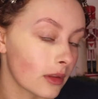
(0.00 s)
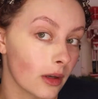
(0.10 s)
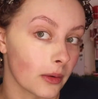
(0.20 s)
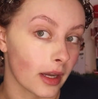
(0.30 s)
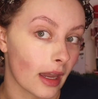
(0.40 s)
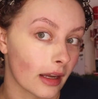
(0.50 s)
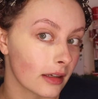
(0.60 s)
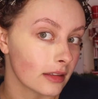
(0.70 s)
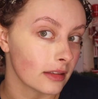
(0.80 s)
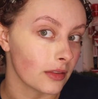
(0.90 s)
Okay,
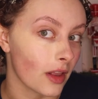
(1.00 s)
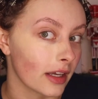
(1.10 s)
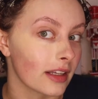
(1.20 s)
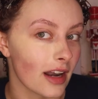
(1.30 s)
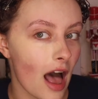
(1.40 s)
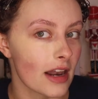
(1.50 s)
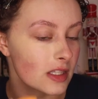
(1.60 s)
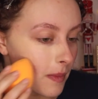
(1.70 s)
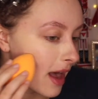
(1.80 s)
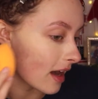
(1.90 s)
like, not as
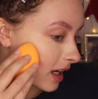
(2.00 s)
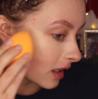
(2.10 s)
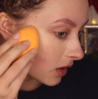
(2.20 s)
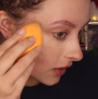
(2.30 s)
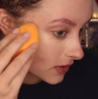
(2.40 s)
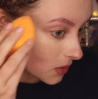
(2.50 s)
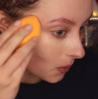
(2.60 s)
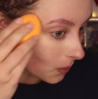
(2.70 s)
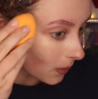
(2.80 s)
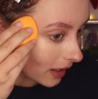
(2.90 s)
bad. It looked
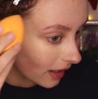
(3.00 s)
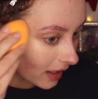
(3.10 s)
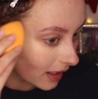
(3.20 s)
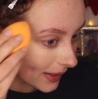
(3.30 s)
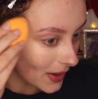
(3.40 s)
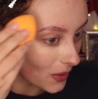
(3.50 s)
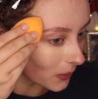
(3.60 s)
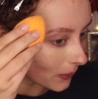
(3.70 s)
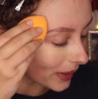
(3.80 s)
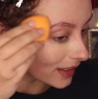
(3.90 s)
way,
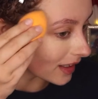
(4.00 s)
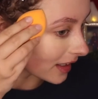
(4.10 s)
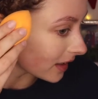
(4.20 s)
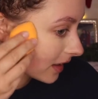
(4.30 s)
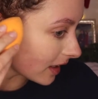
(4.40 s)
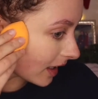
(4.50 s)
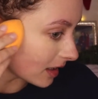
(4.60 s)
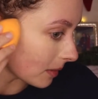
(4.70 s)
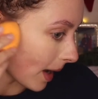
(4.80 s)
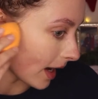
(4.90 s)
way lighter in
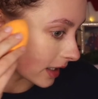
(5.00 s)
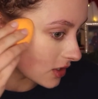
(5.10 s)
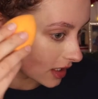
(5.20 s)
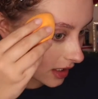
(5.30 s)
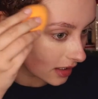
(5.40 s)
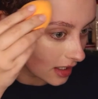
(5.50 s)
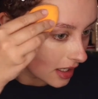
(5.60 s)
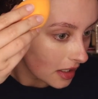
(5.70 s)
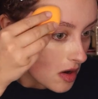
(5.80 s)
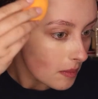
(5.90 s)
the packaging,
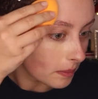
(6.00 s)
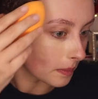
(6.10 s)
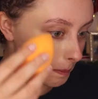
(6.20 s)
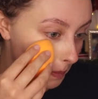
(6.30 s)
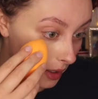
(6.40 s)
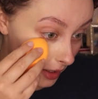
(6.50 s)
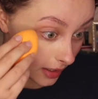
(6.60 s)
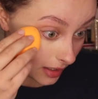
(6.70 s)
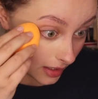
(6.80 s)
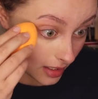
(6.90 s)

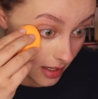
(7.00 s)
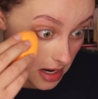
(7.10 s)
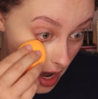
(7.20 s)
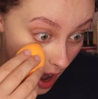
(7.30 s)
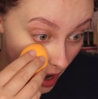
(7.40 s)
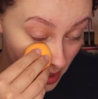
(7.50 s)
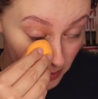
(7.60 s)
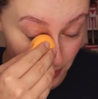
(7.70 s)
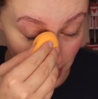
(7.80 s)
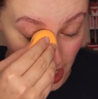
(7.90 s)
but not
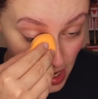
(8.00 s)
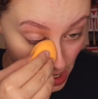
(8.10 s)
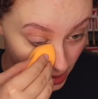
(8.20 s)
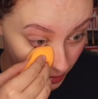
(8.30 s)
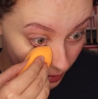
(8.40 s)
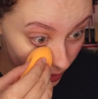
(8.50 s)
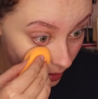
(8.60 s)
bad.